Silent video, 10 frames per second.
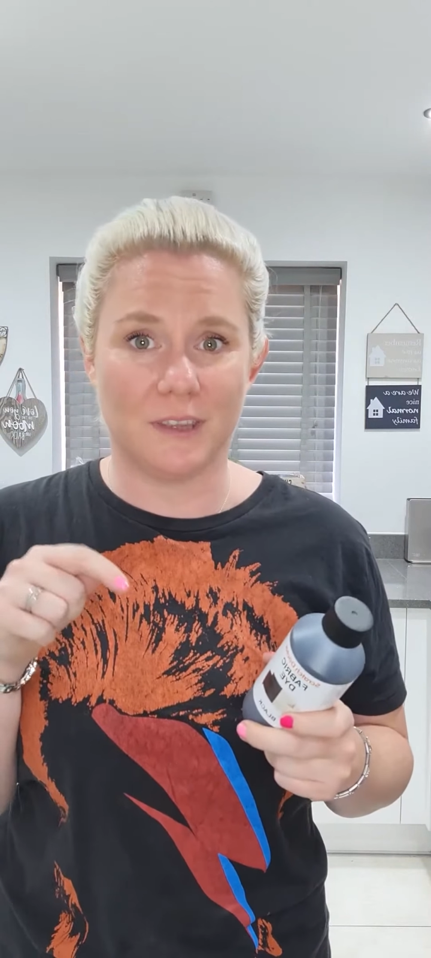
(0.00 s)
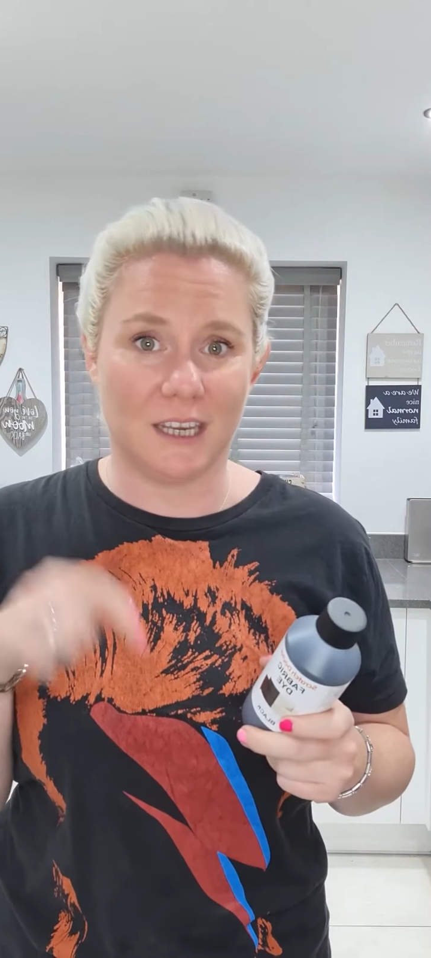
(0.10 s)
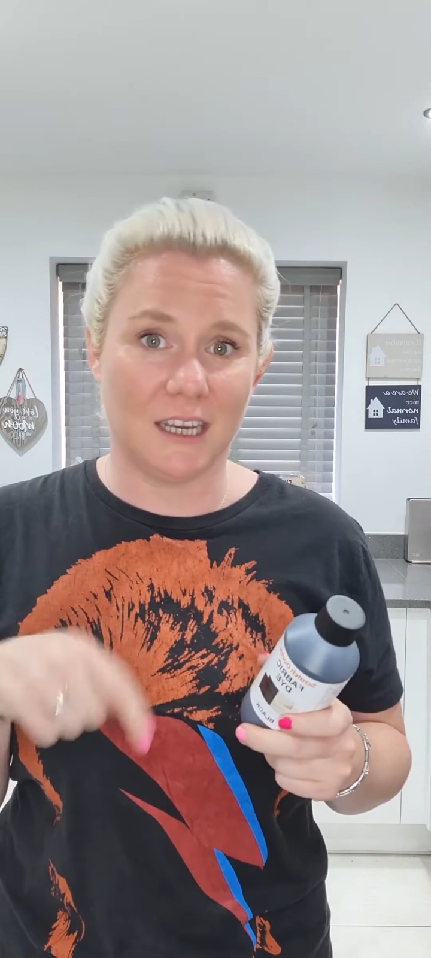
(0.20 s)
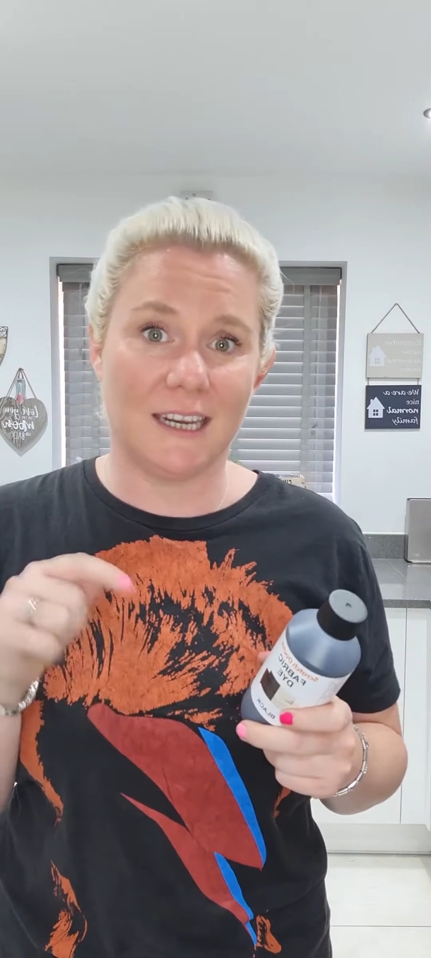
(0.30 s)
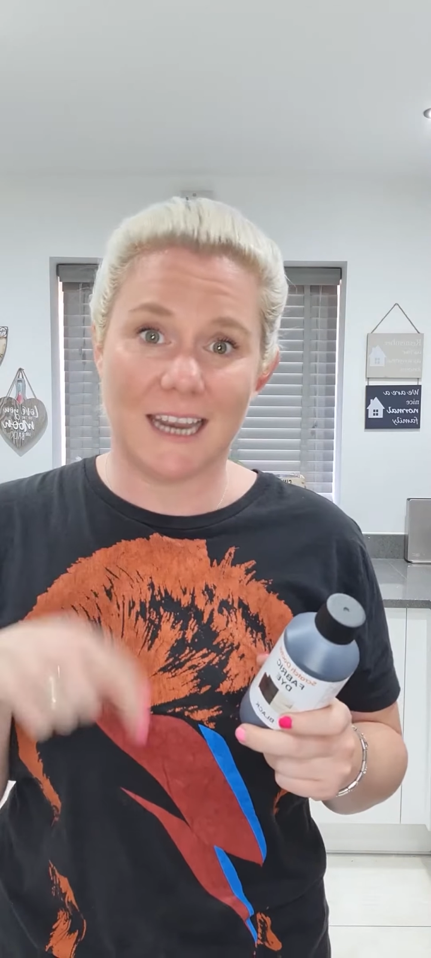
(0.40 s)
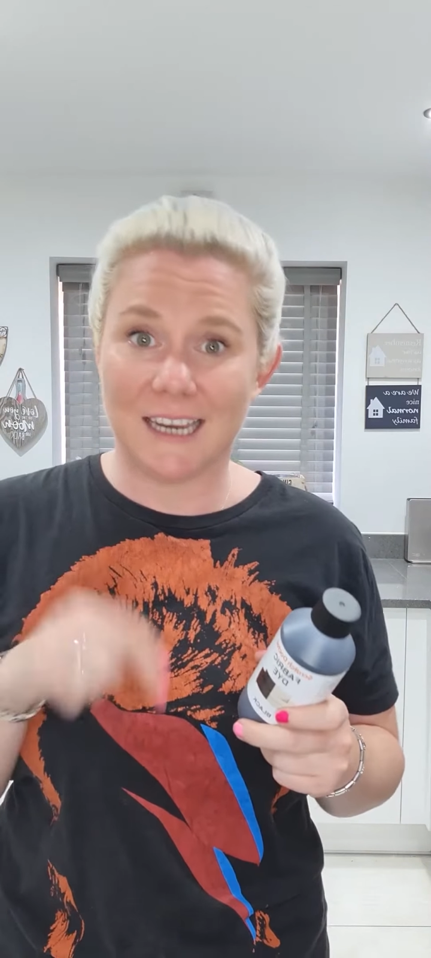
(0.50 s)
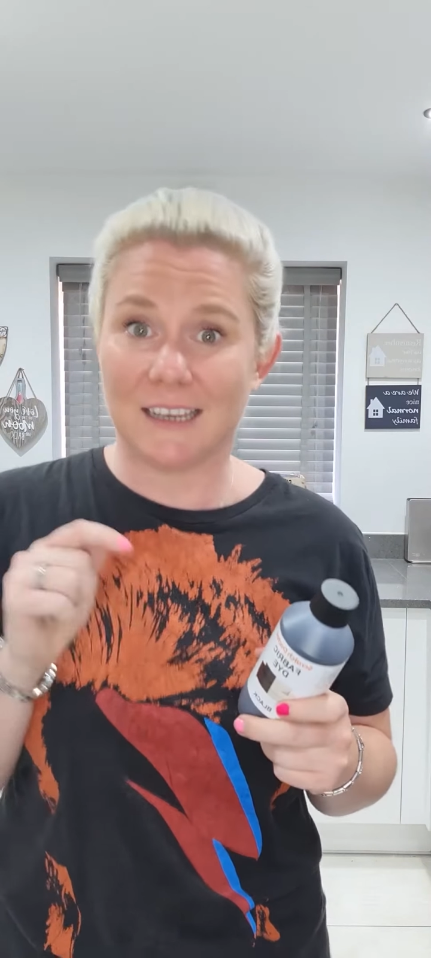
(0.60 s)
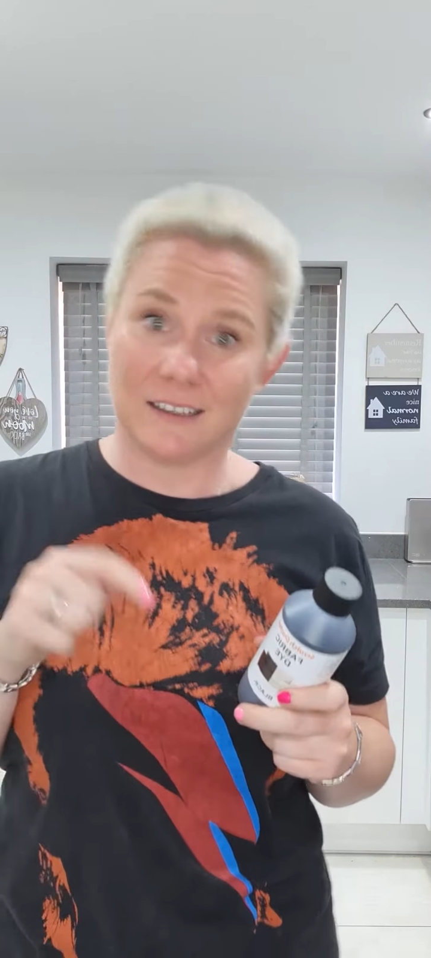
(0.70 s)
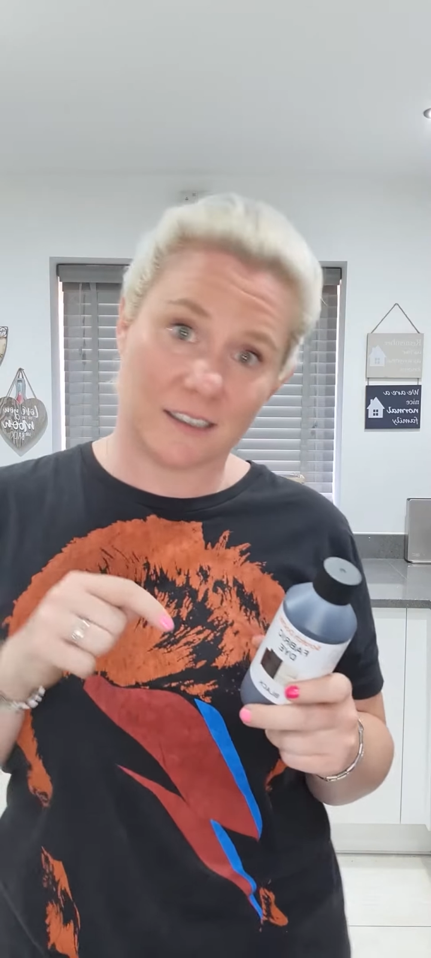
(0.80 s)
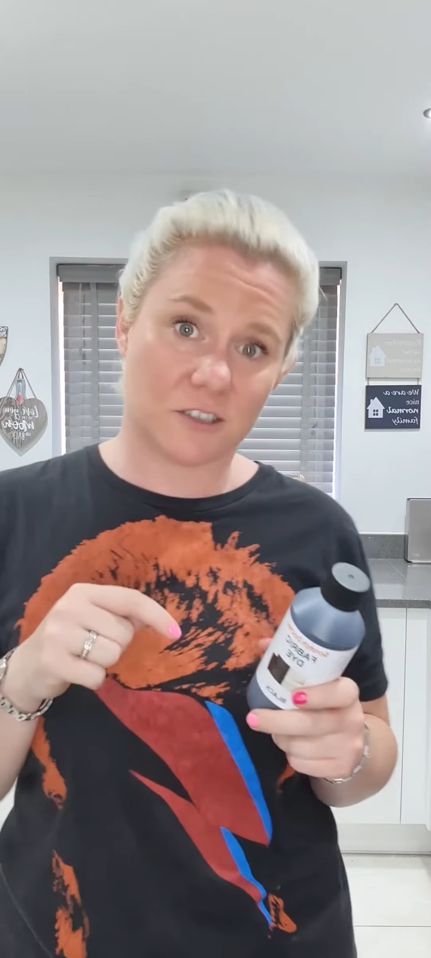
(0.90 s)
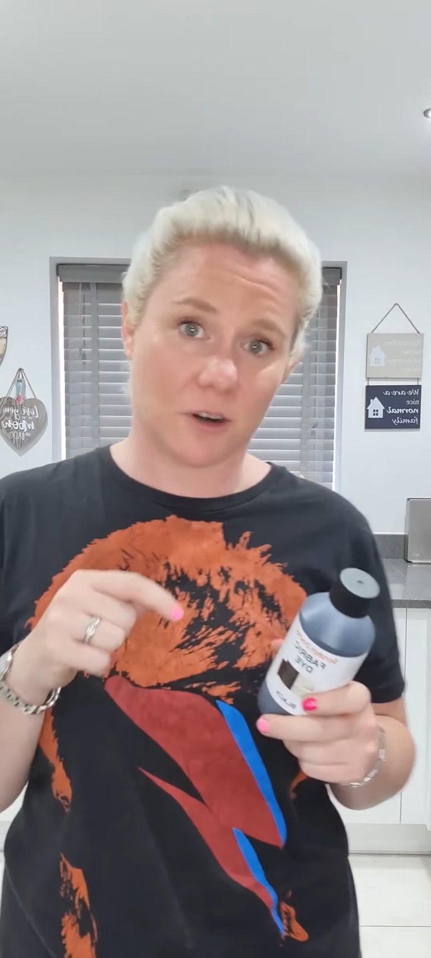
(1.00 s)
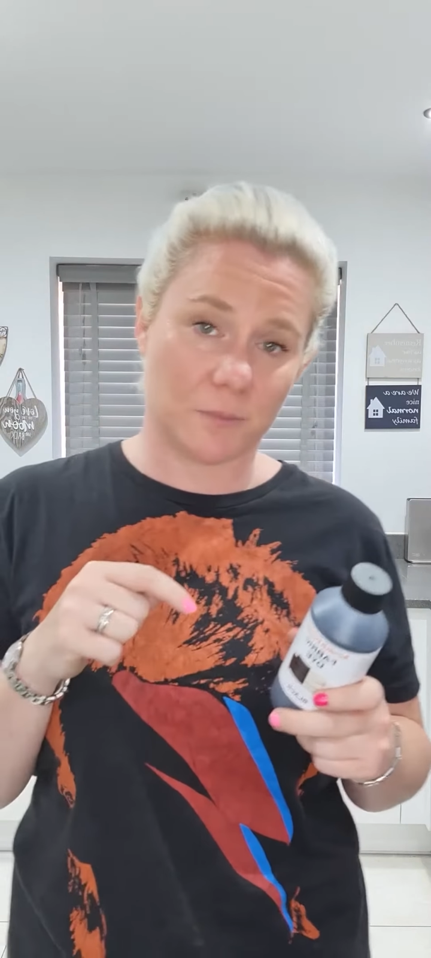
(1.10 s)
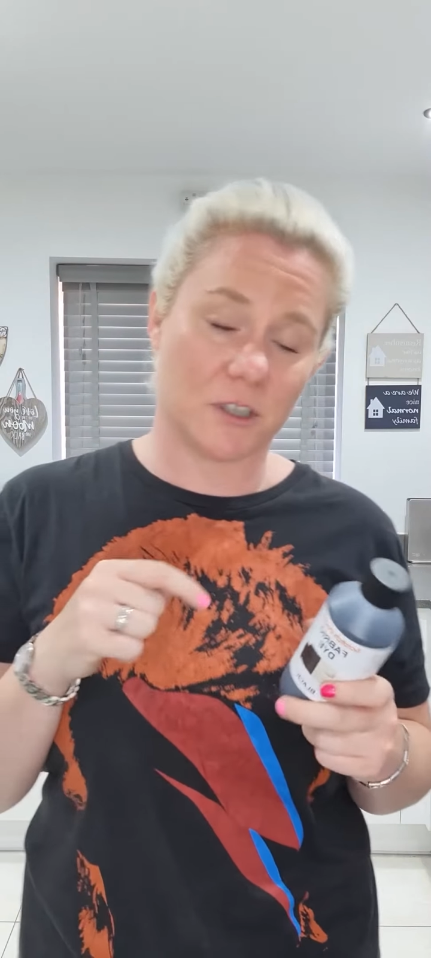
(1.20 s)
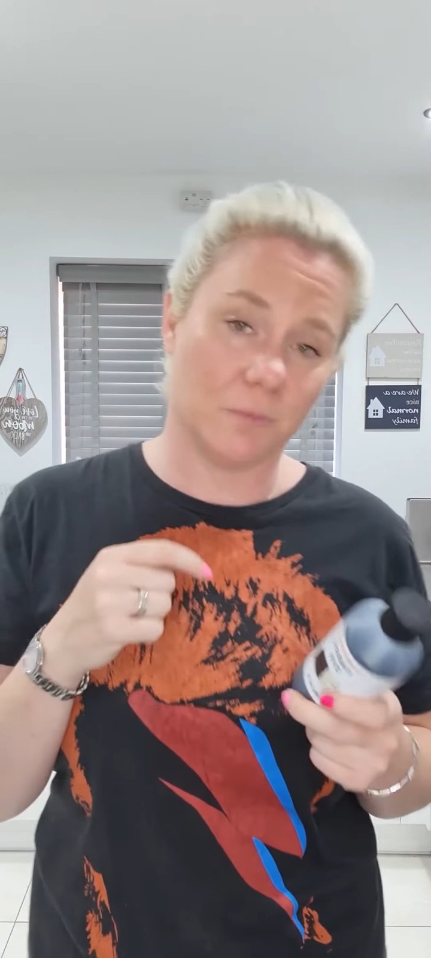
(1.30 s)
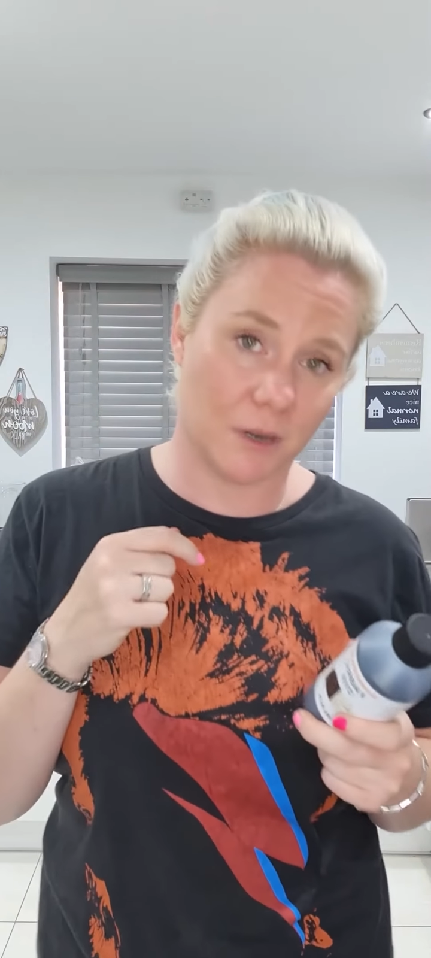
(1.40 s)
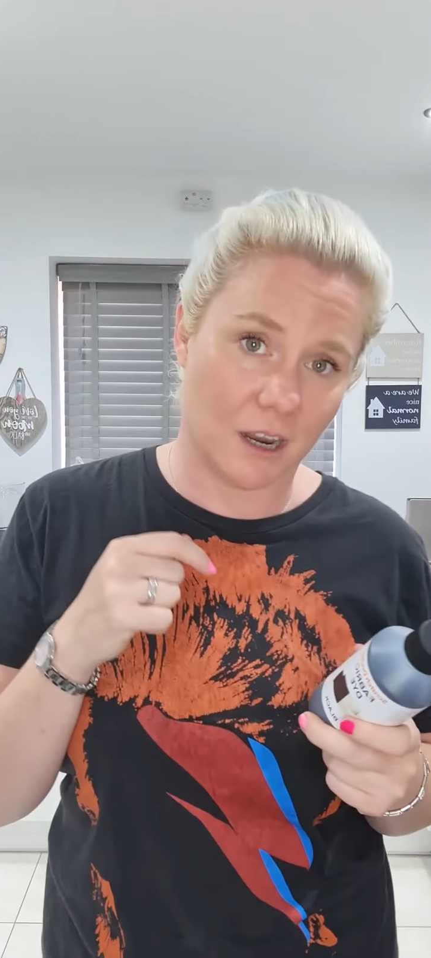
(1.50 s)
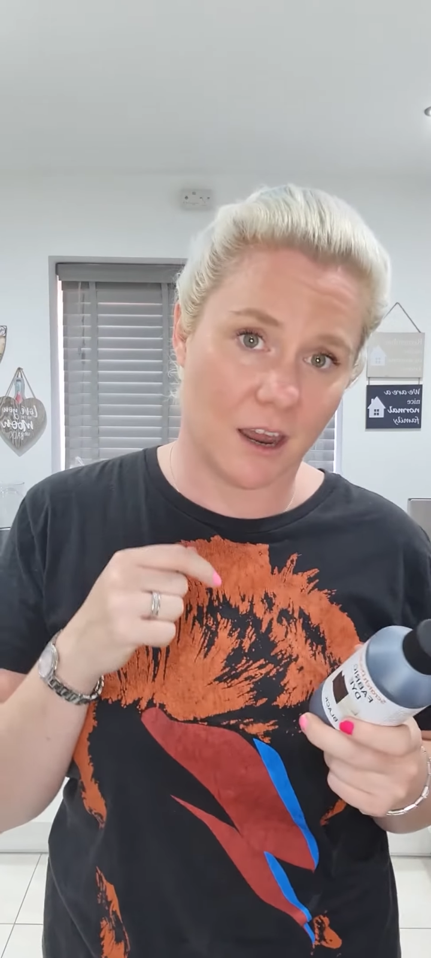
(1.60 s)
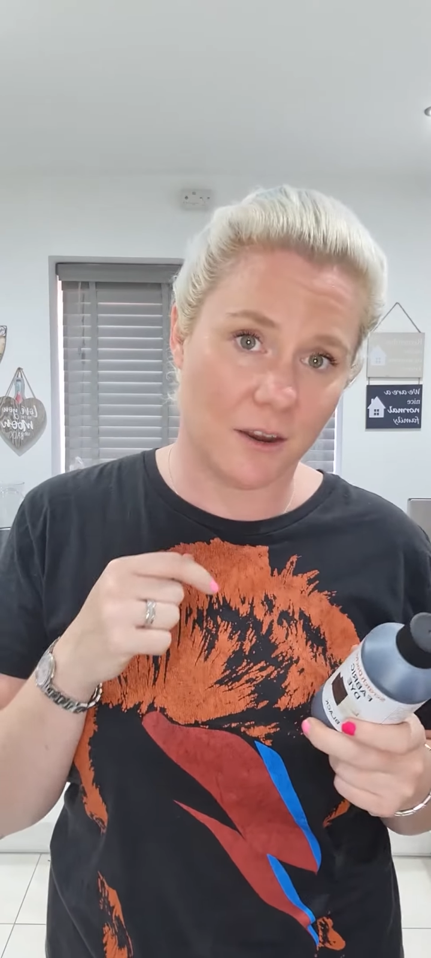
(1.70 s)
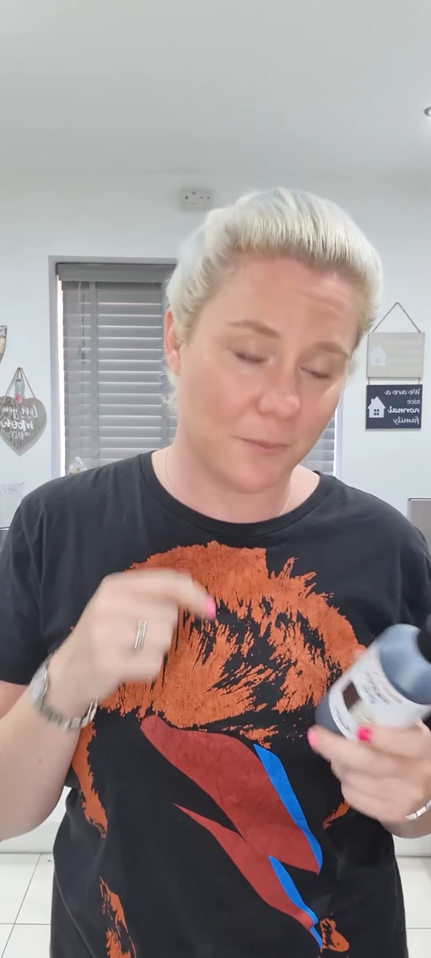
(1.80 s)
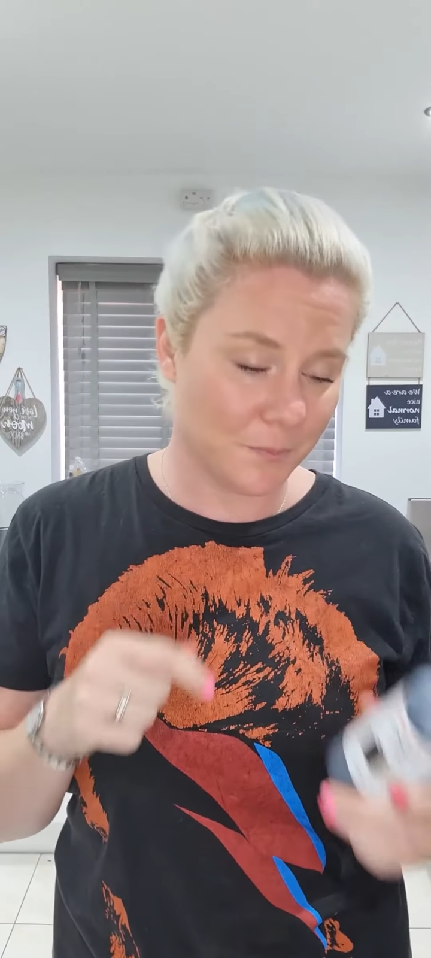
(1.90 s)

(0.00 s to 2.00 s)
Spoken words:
the link in the description below.